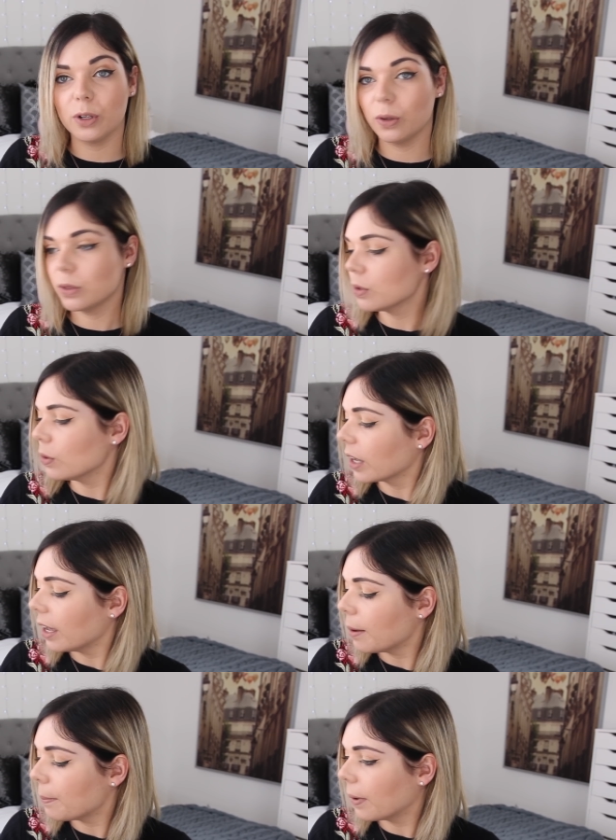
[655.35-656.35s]
contour
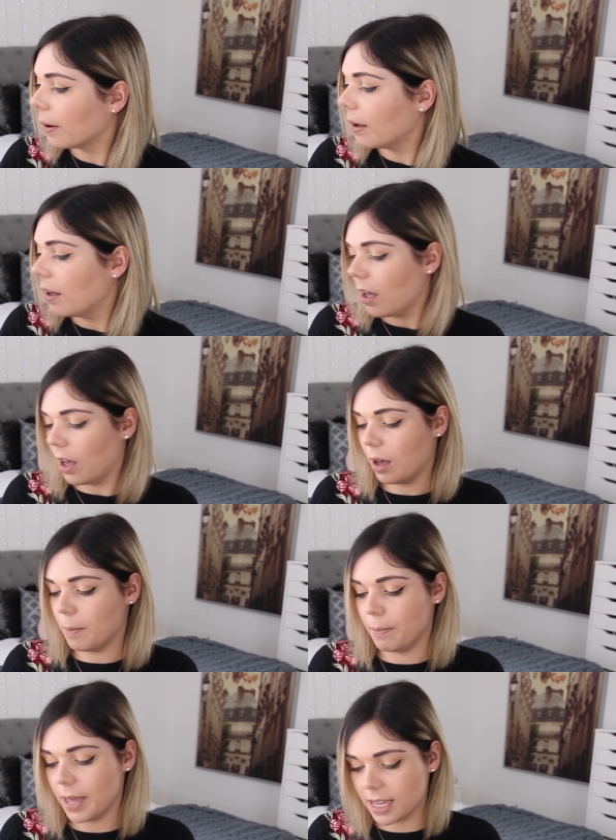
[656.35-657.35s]
kit, but
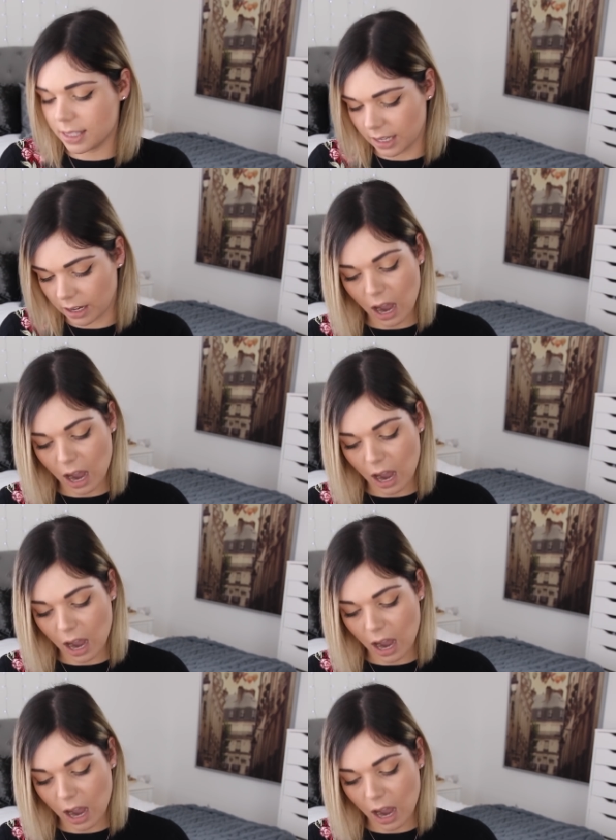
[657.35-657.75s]
amazing.